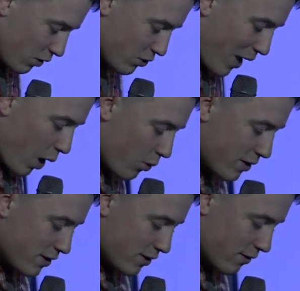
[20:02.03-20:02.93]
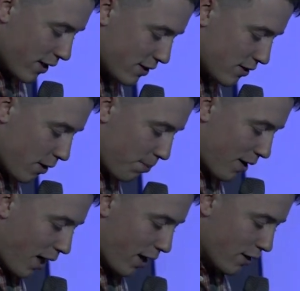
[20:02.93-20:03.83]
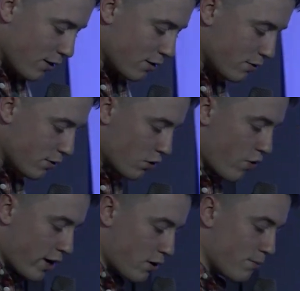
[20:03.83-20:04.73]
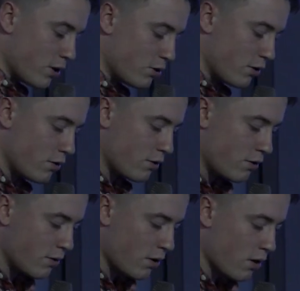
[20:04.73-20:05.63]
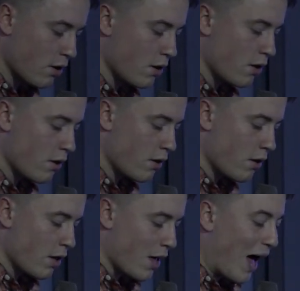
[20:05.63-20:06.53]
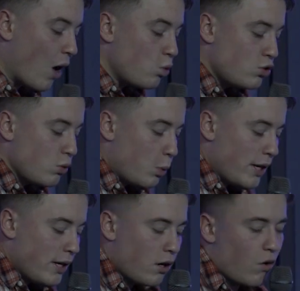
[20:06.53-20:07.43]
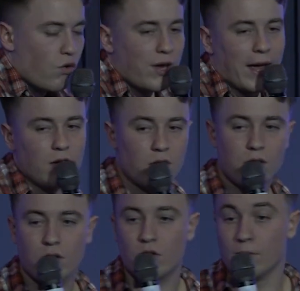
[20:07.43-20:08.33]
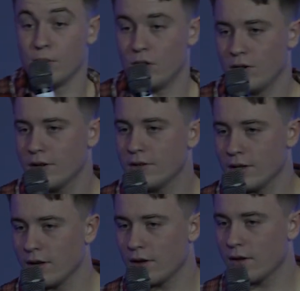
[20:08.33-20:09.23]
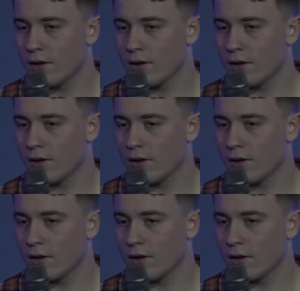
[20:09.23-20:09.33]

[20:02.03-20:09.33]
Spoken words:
So how does this apply to the Great Commission? How do we create community?